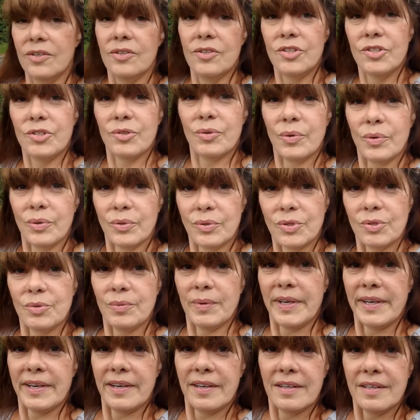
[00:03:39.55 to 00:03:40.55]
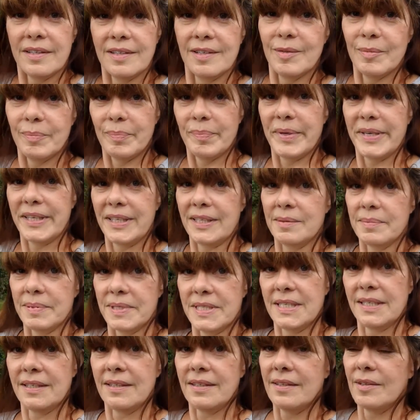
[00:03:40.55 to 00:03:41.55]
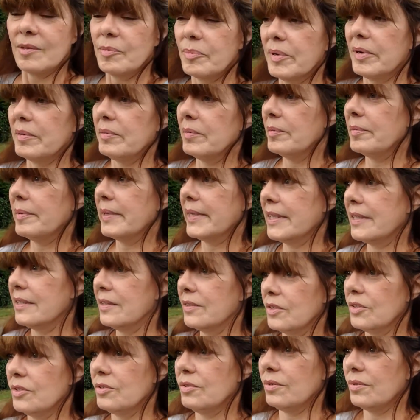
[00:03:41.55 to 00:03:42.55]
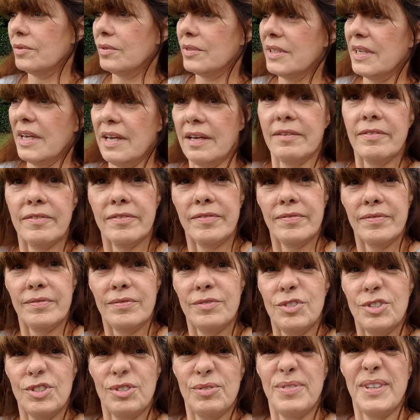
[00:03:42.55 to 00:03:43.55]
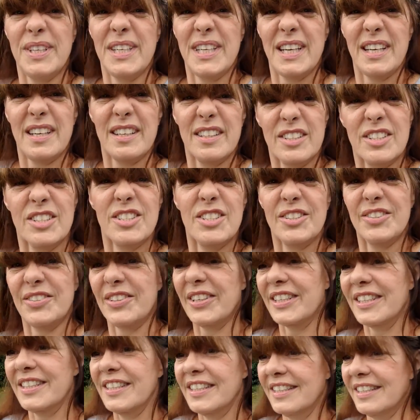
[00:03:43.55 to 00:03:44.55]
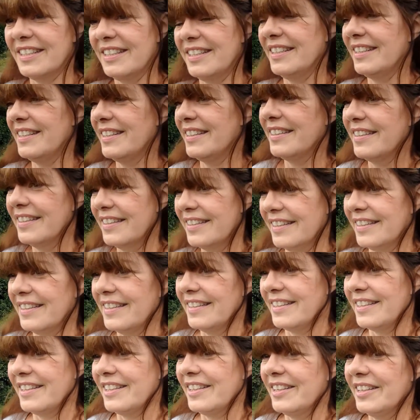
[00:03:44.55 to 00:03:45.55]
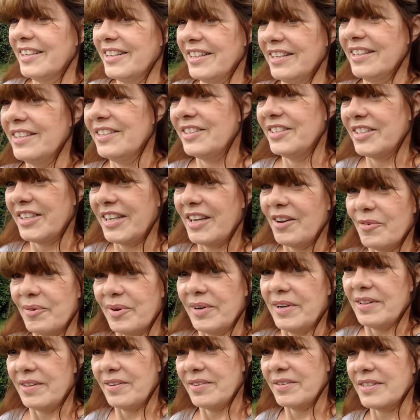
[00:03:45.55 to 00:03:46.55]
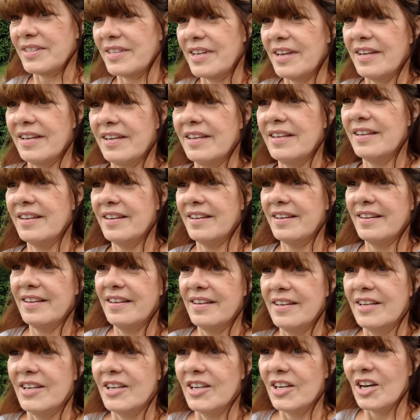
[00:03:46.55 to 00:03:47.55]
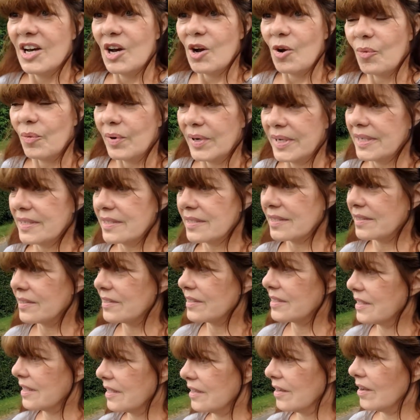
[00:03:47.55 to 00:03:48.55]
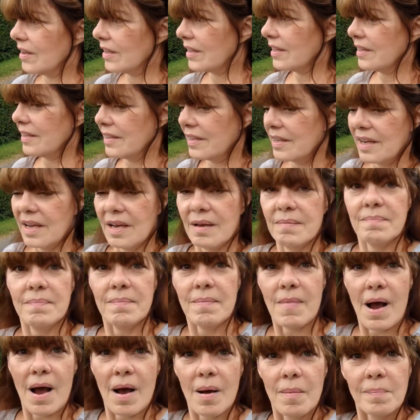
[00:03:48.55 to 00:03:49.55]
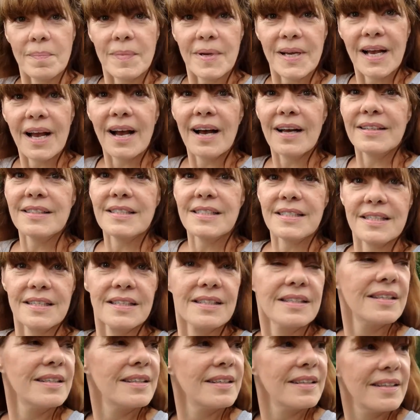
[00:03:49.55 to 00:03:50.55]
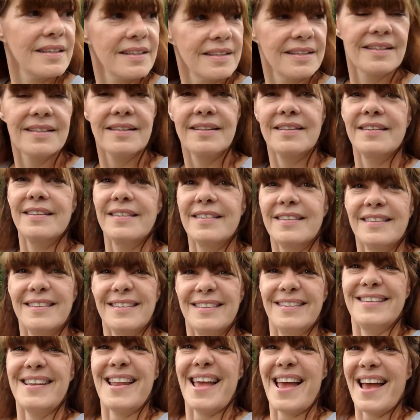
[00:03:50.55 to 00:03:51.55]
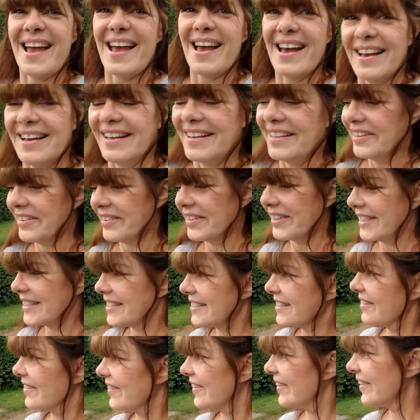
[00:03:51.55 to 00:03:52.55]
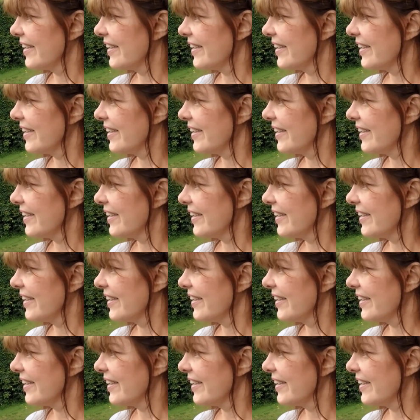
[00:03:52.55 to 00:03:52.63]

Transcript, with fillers: too old to wear pink lipstick, you're probably too old to have two feet of hair too, huh? I should get one of those. What does Kristen call it? A mom cut? Nah, I don't think so.